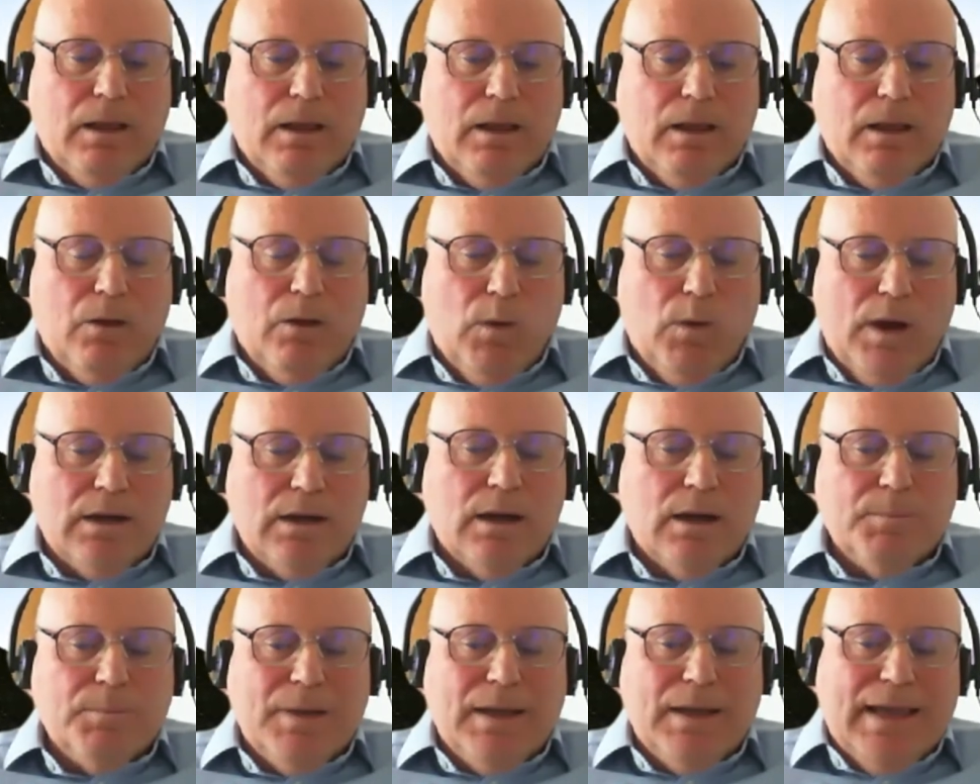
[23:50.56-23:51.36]
when
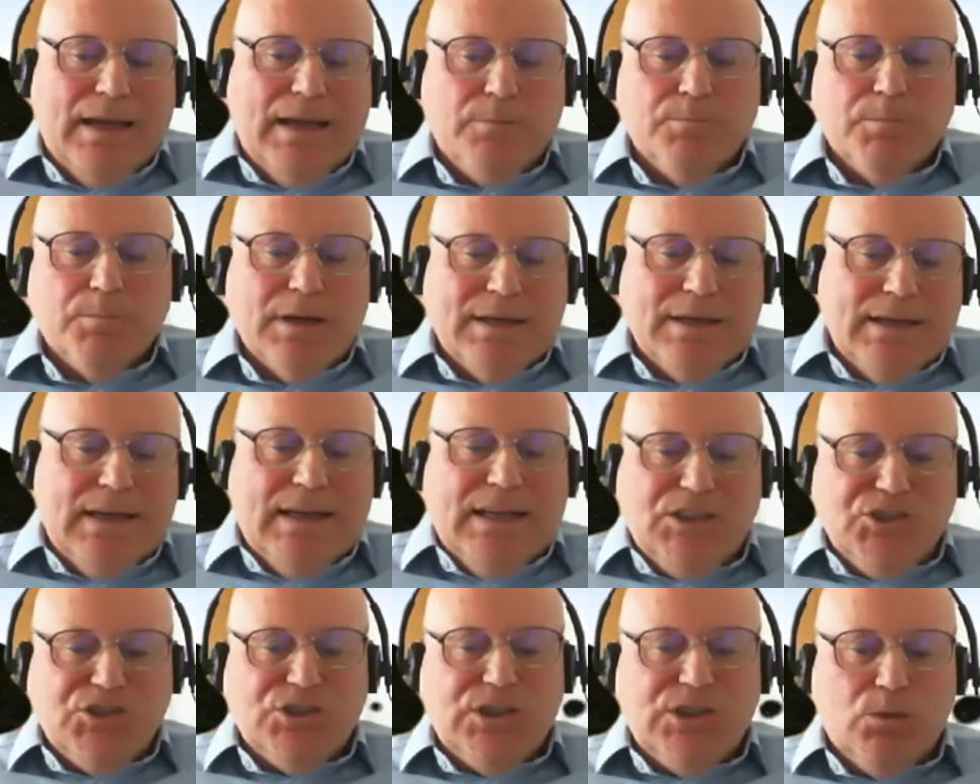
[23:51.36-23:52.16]
I'm in my
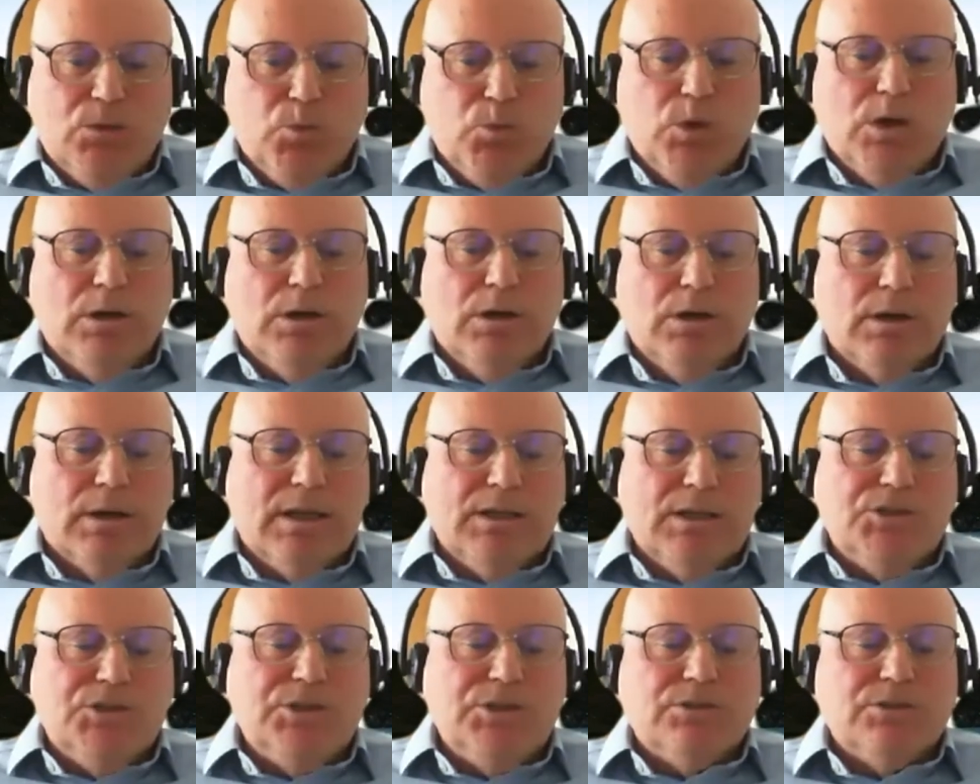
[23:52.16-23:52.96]
niche in work,
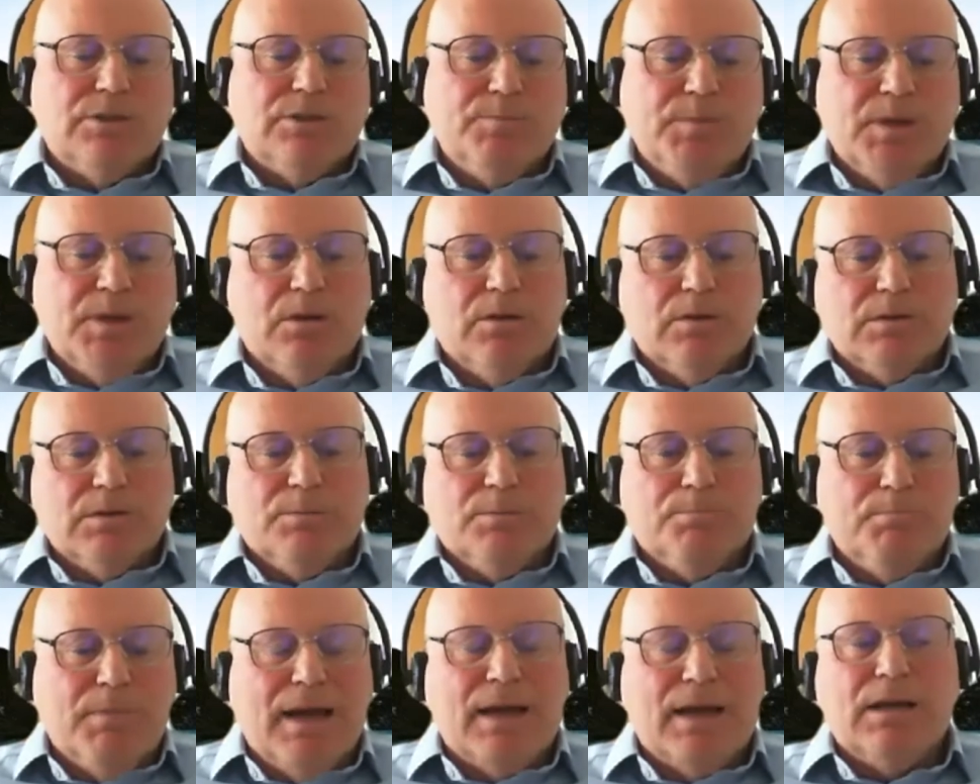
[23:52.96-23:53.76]
it's usually because a
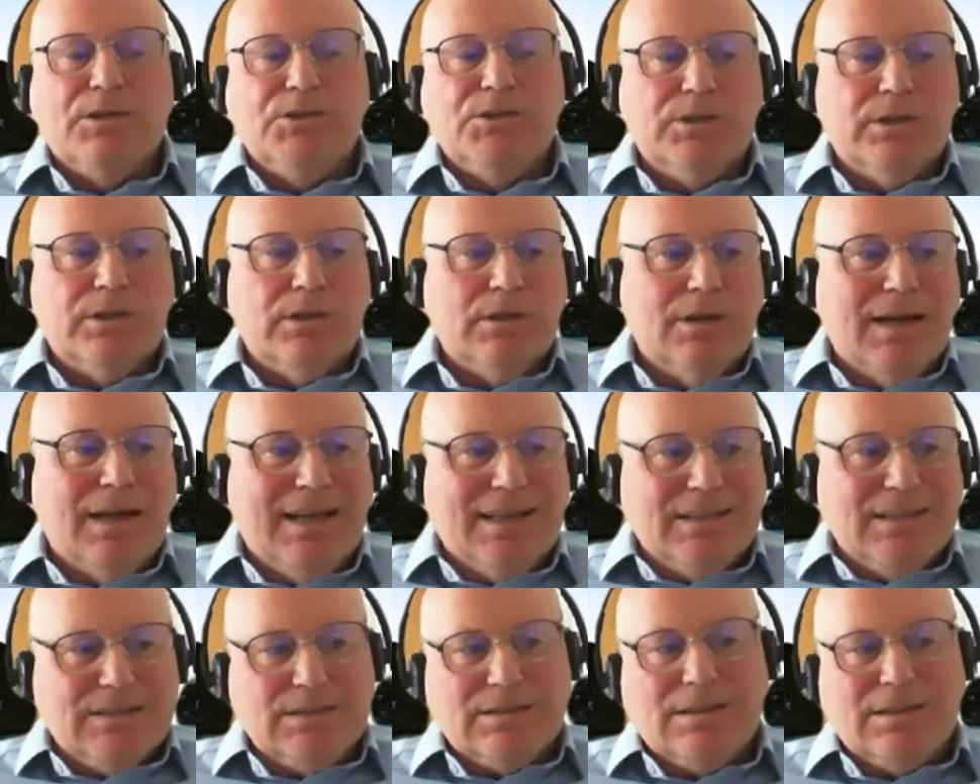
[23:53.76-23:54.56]
manager
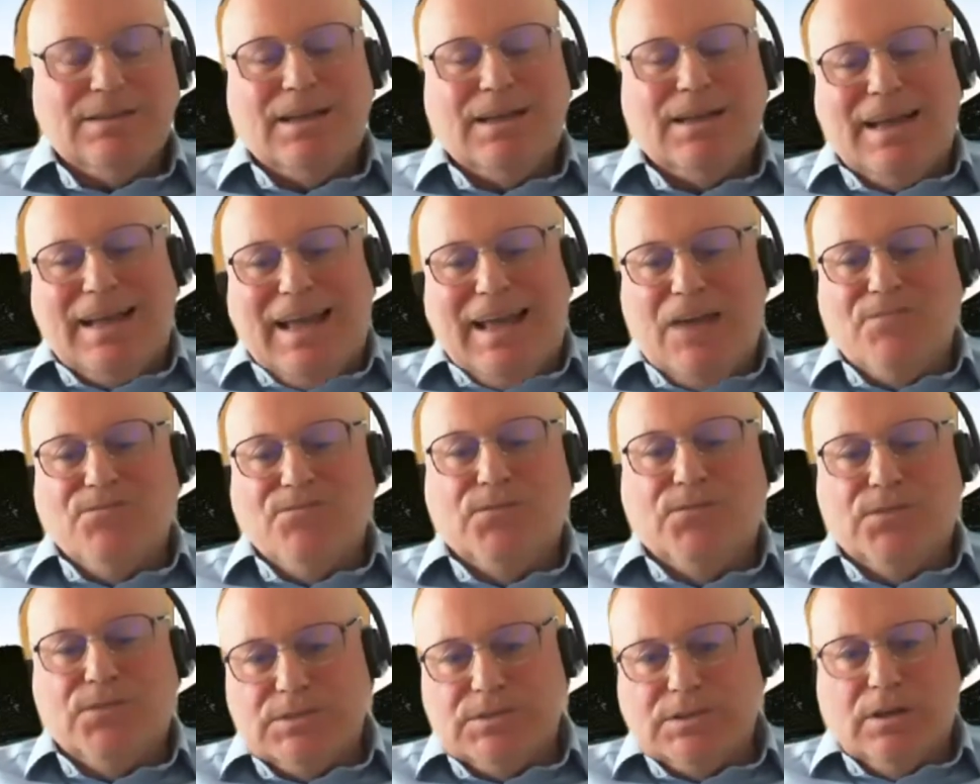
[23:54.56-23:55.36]
has
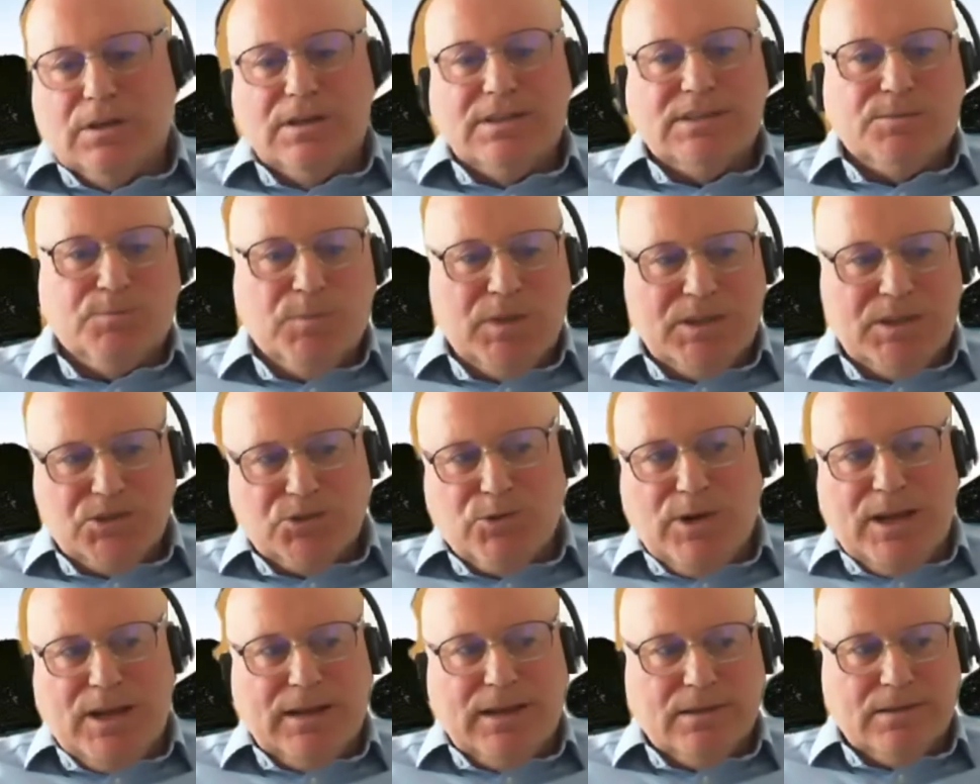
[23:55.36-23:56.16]
emphasized my
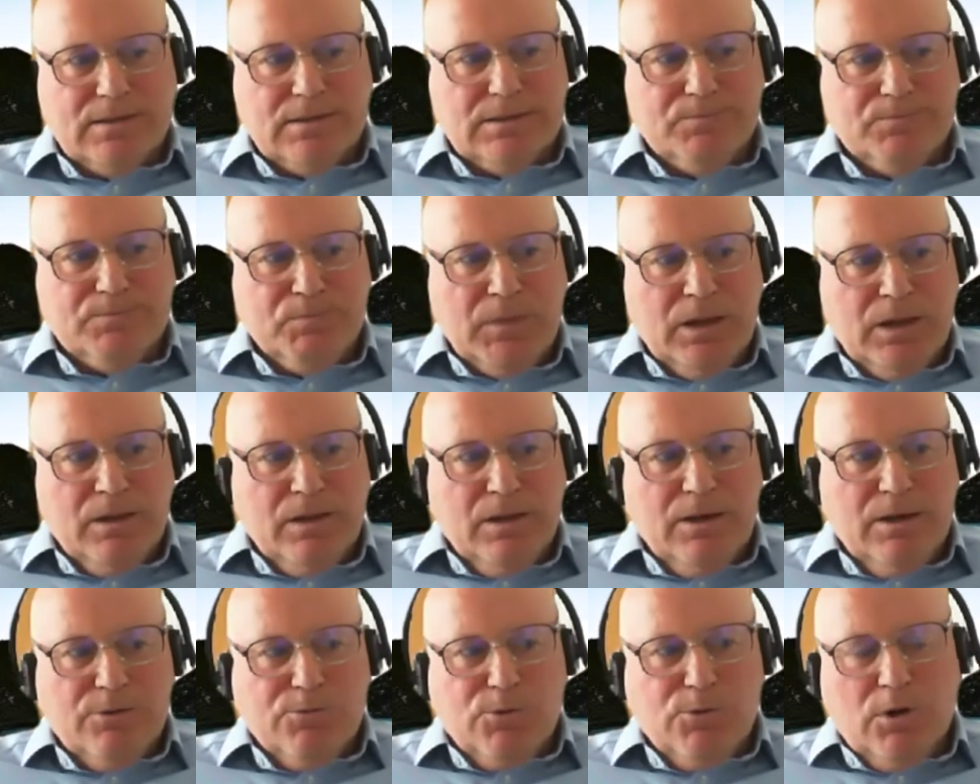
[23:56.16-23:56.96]
strengths
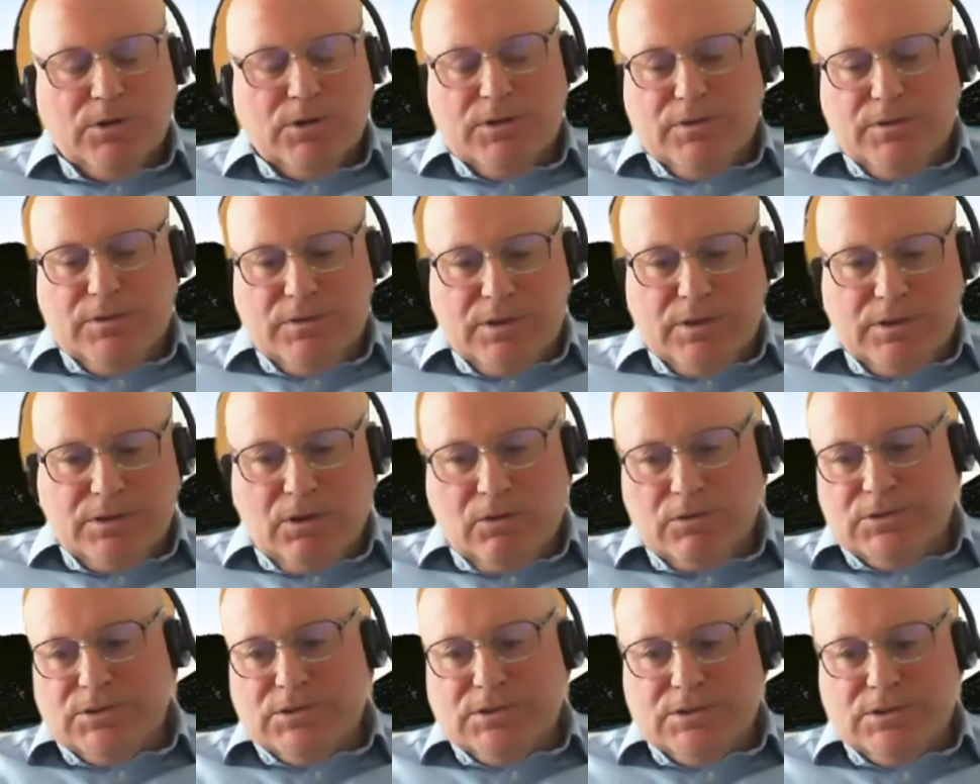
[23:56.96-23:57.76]
rather than the
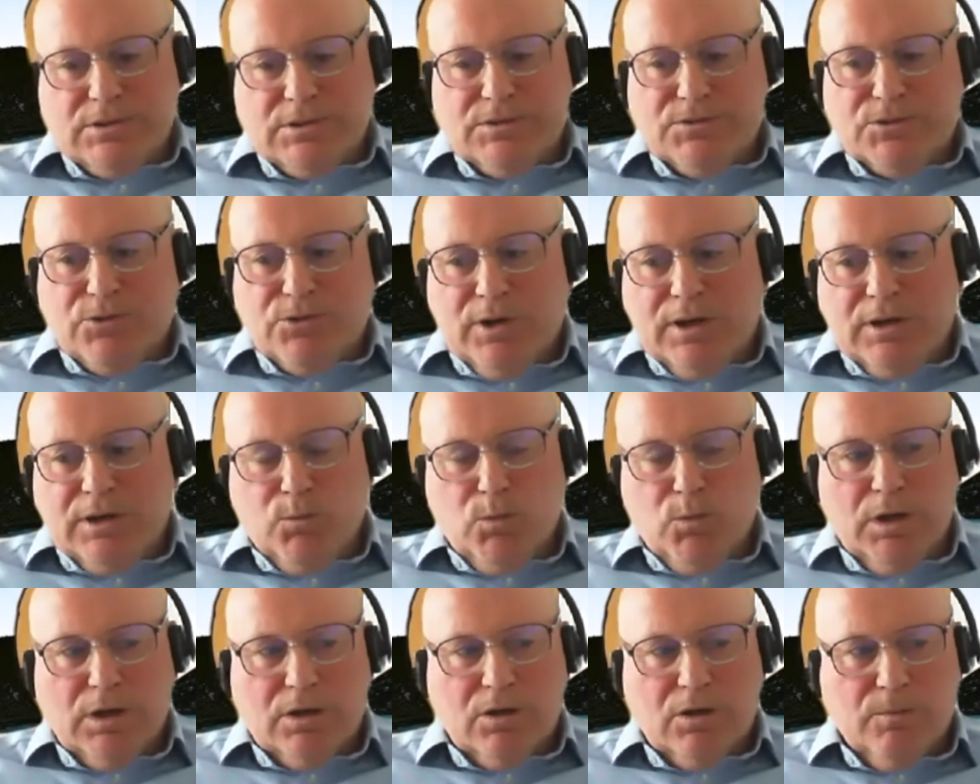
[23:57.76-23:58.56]
nonsense of trying to
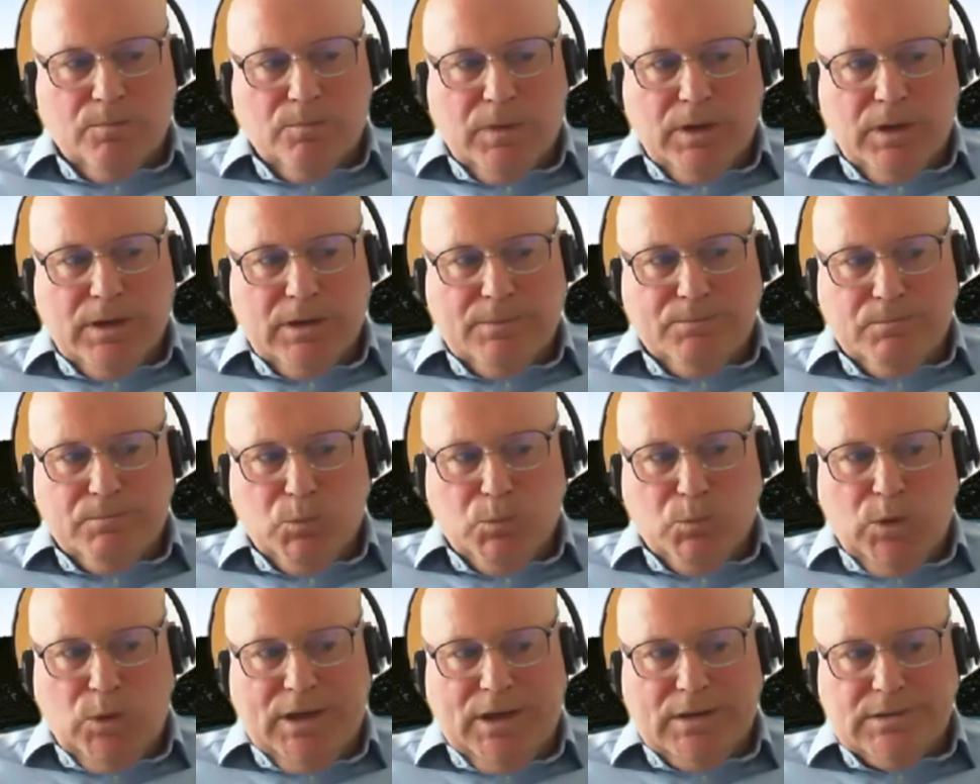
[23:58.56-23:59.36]
work on my
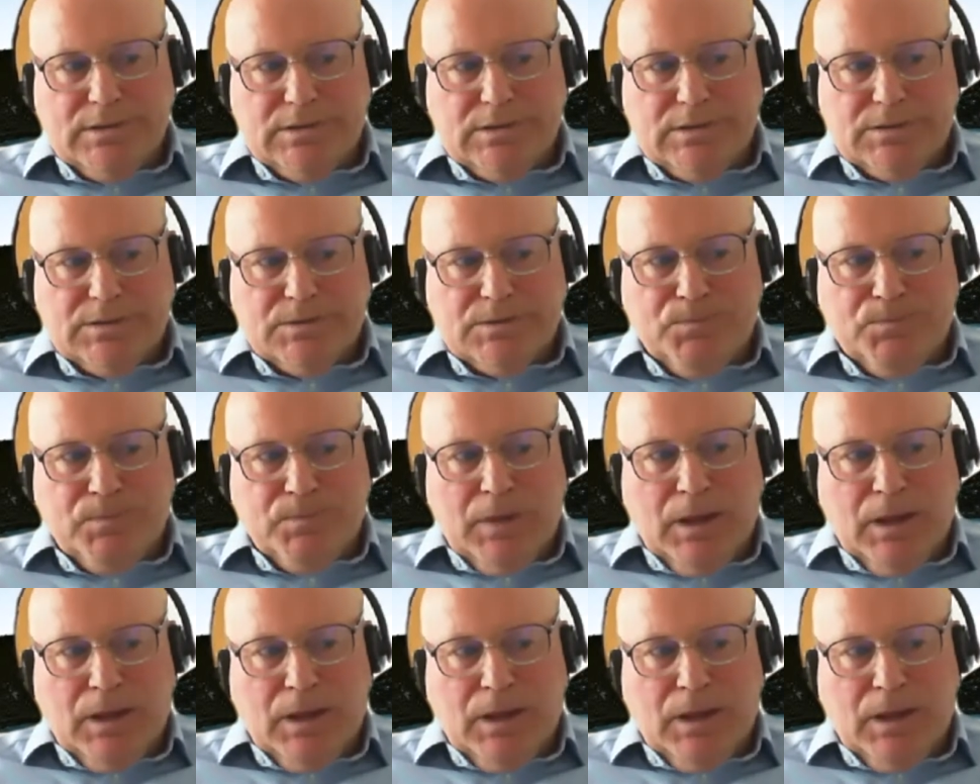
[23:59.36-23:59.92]
weaknesses.